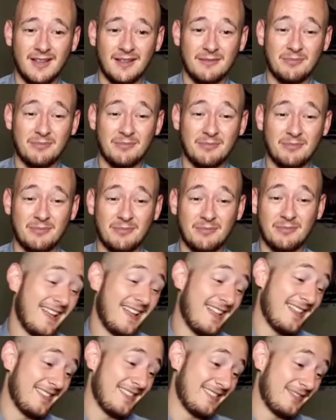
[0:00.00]
But
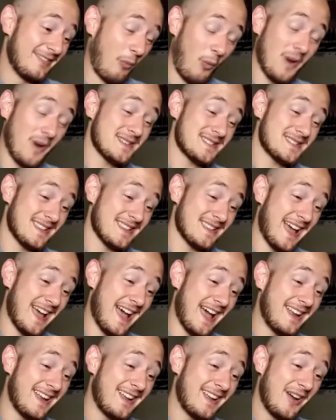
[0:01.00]
worse than
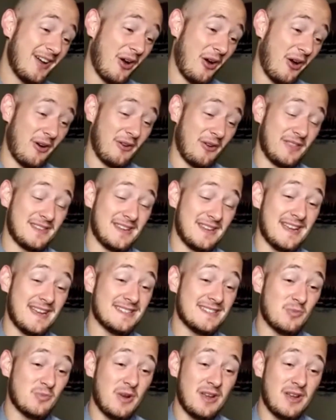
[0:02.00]
that are the
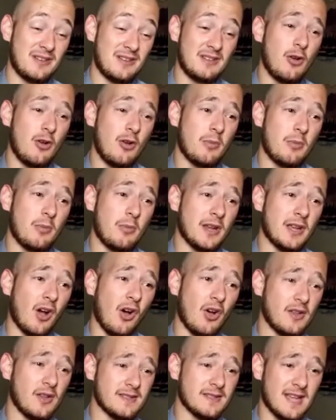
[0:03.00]
days when nobody
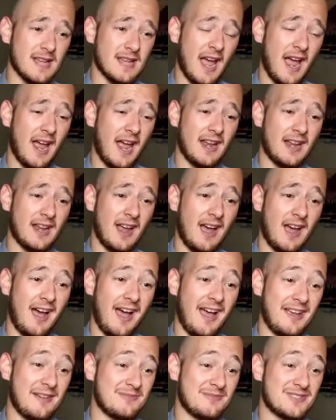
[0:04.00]
calls. And
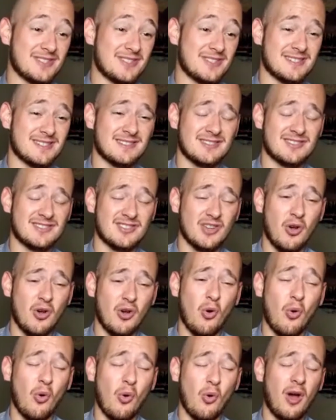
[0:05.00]
I am just
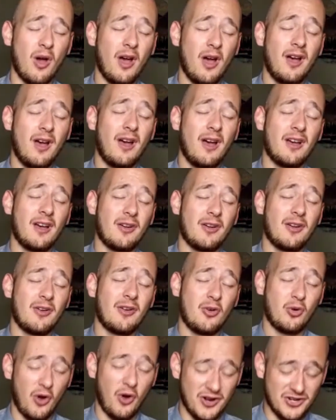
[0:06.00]
so
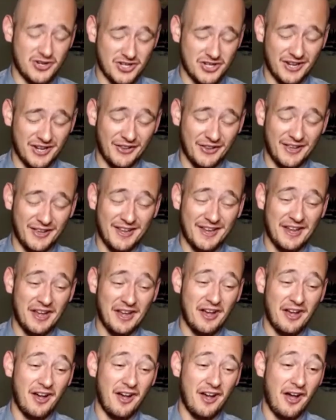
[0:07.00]
crushingly,
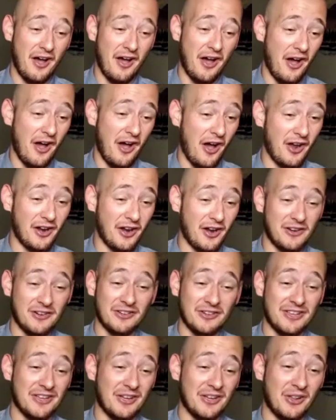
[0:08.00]

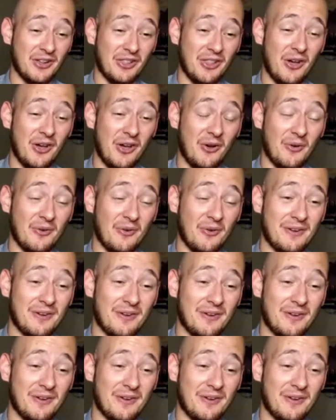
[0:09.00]
utterly alone.